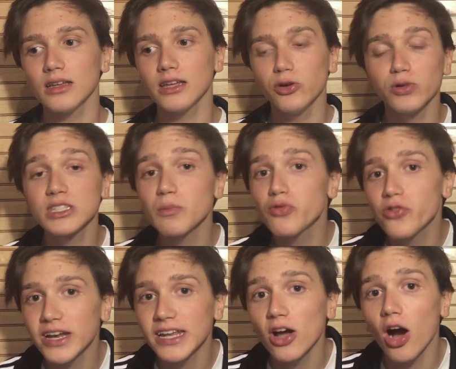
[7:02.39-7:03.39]
it was a
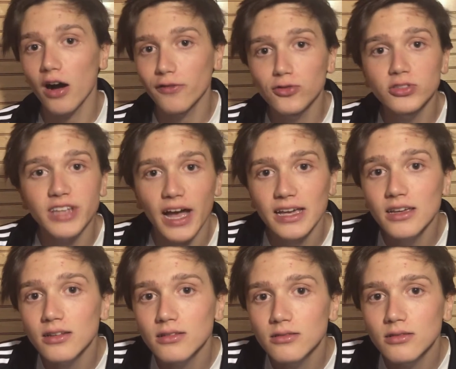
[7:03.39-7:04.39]
pretty awful
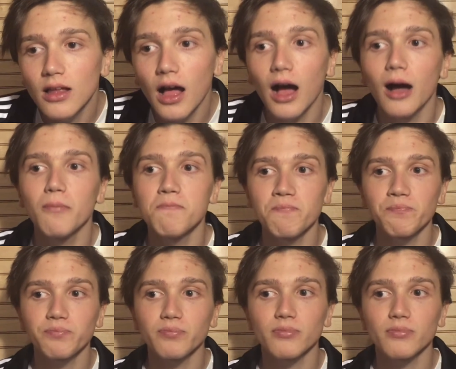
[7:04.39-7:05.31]
night. One